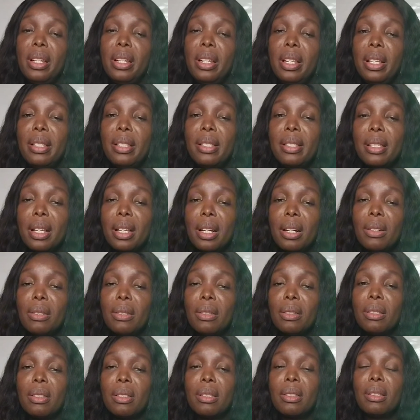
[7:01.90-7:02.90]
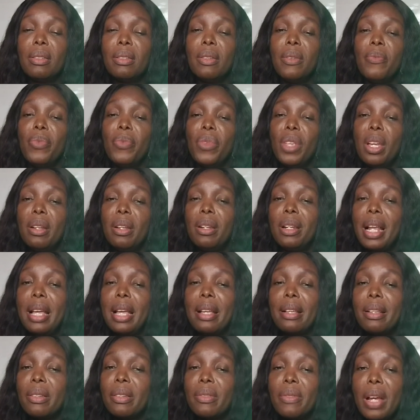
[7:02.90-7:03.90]
these cells,
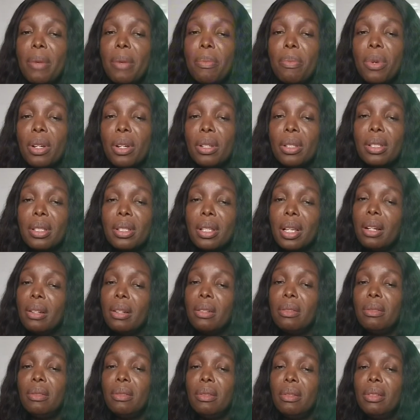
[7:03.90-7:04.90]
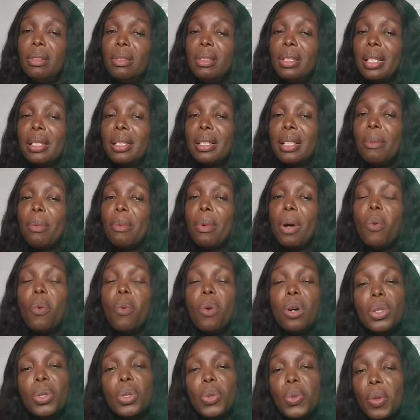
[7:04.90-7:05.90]
like red blood cell, takes about
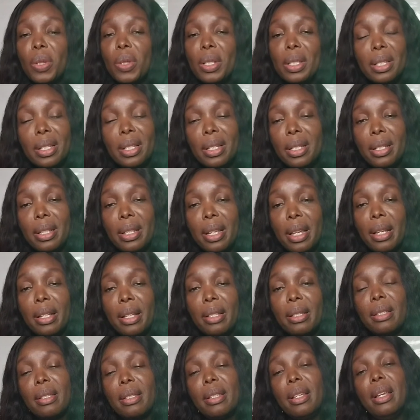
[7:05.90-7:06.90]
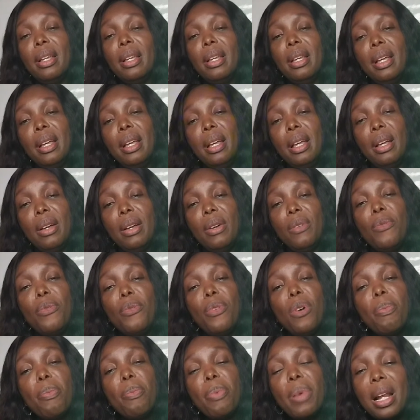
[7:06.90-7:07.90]
120 days.
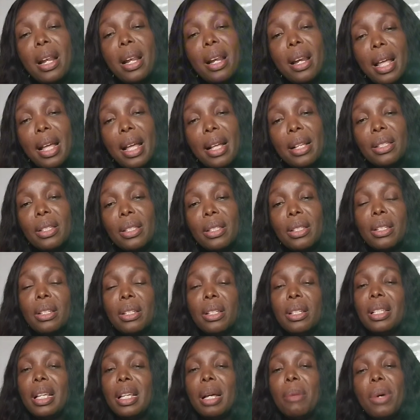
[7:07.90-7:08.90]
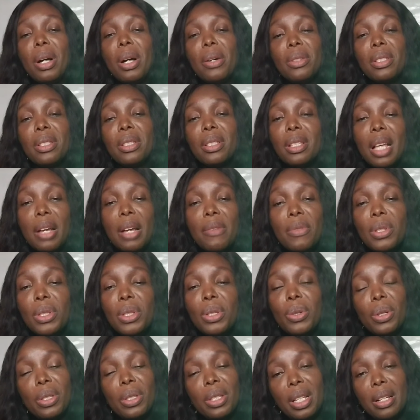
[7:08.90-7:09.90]
For platelets, it's about 7
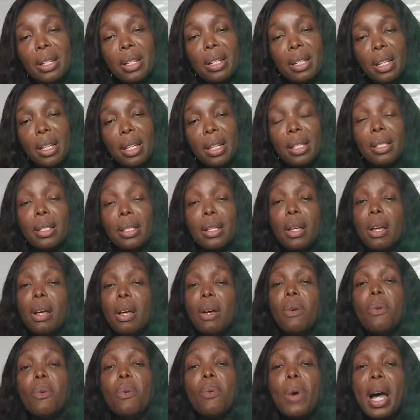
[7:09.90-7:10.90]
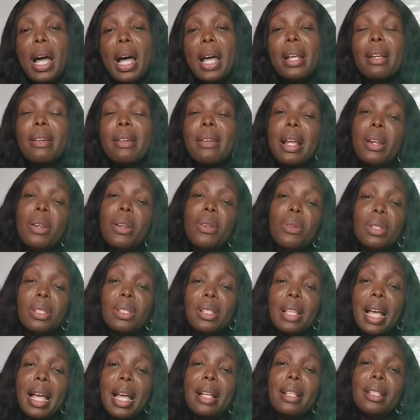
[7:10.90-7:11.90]
to 10 days, while
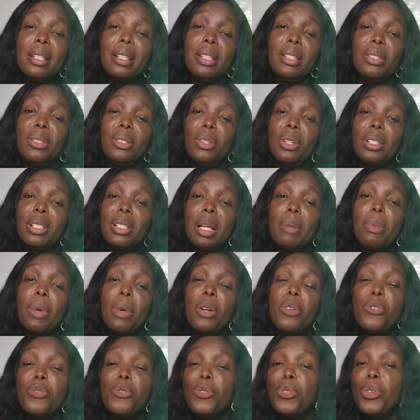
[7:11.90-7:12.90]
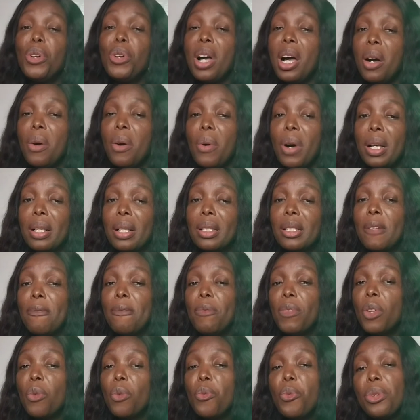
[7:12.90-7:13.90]
granulocyte is just about a few hours
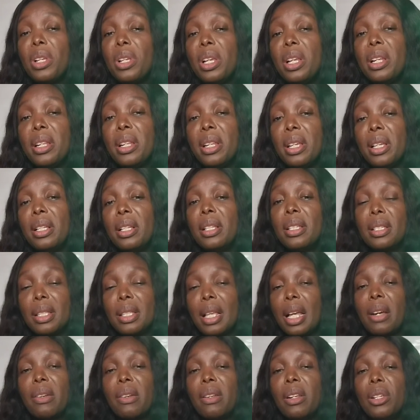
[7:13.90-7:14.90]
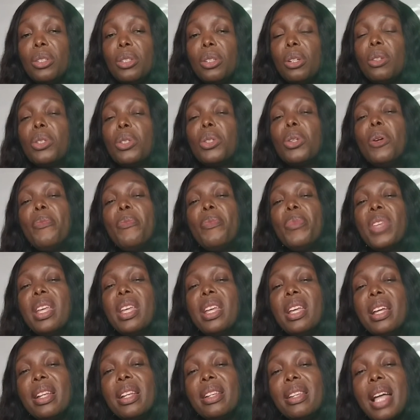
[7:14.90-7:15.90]
within the circulation. So
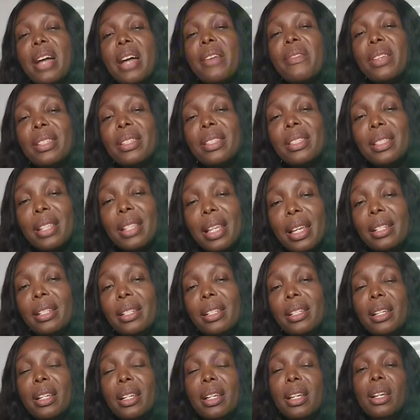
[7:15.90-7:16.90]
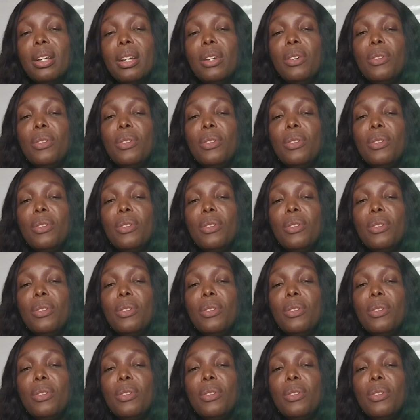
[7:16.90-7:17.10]
there is need